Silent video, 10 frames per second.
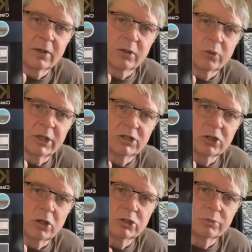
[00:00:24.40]

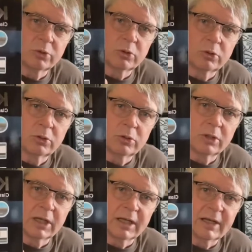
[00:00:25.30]
rechargeable
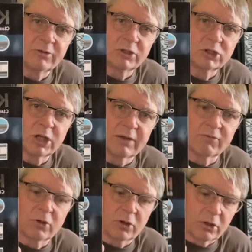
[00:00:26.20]
electric
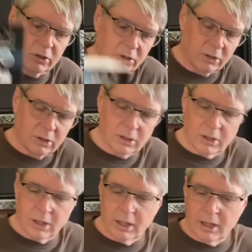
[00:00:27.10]
shaver.
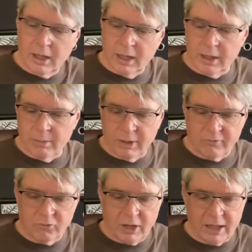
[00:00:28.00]
Um, I've
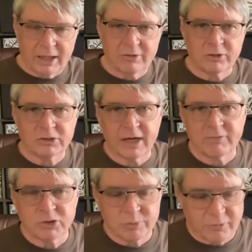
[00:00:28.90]
tried electric
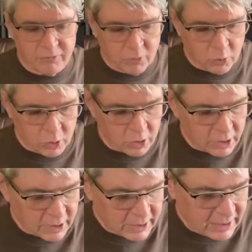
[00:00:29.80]
shavers before.
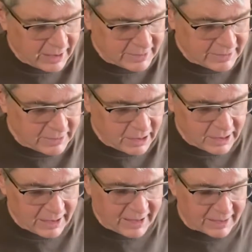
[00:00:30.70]
I did not
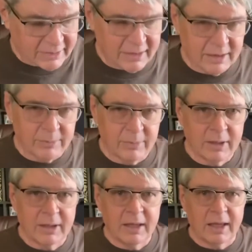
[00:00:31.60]
like them.
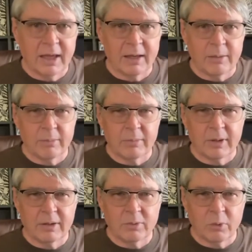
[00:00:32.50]
Um,
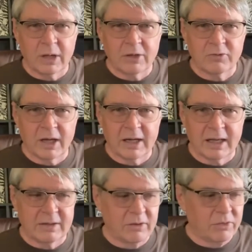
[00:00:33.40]
the one I tried
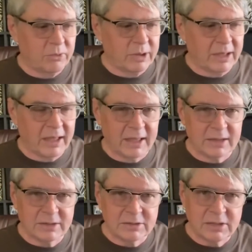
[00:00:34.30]
had the three
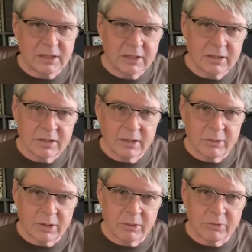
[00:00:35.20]
heads. There we
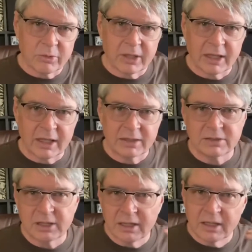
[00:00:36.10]
go, three heads
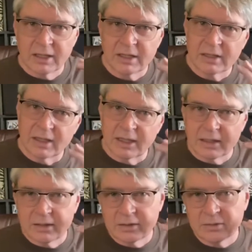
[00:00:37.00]
that,
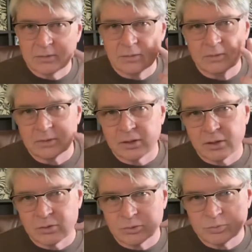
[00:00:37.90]
you know,